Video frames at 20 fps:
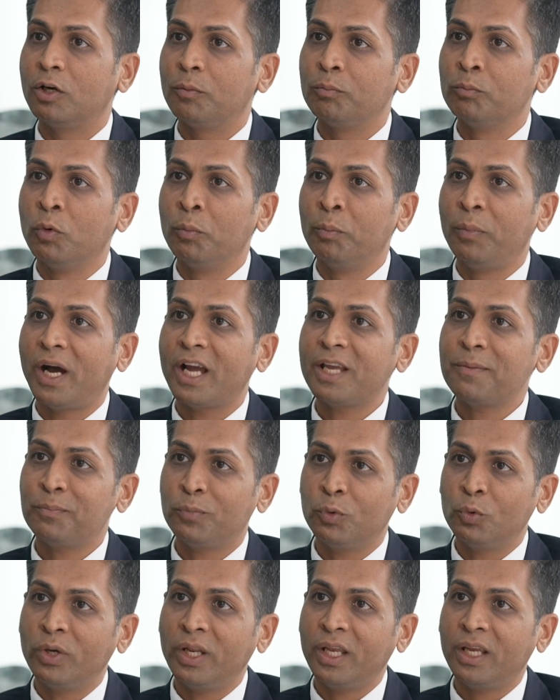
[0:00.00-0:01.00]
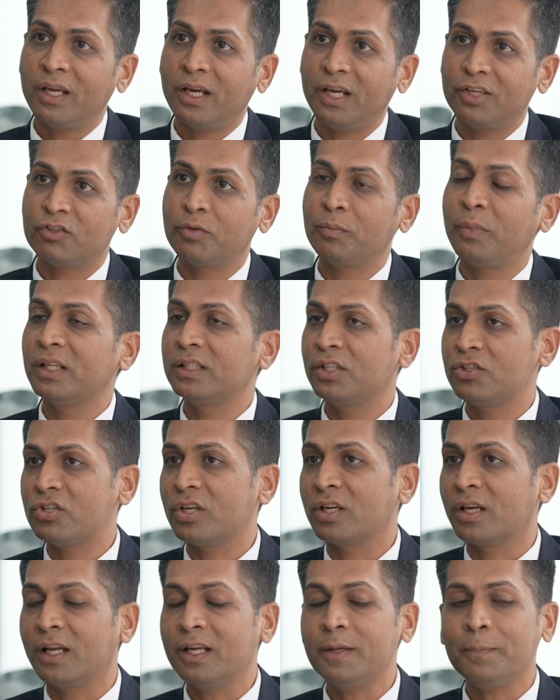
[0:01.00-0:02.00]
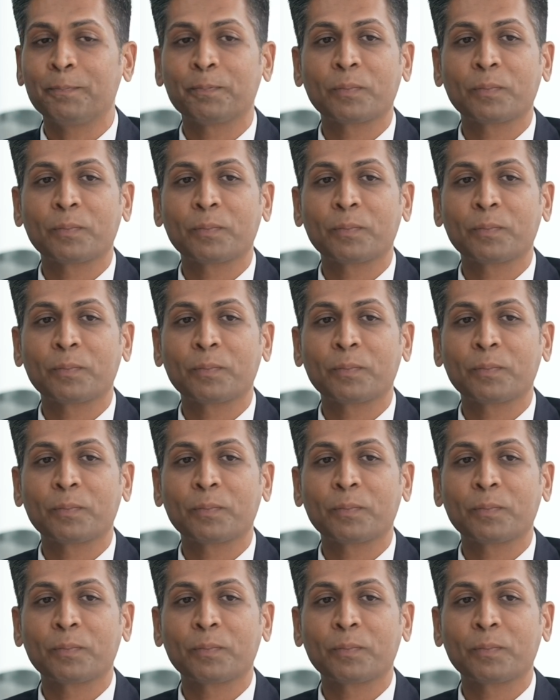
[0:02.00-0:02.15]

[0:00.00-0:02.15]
Mumbai, Pune, Hyderabad and Chennai.